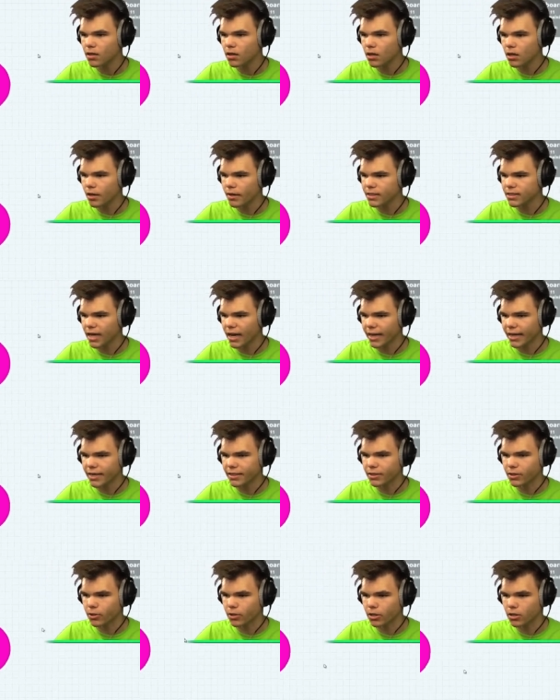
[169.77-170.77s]
Oh no, he's not gonna
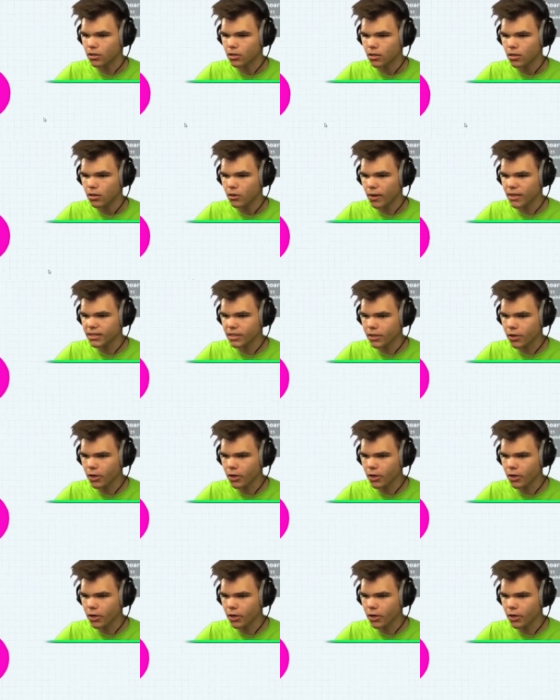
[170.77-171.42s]
hit the corner. Where's the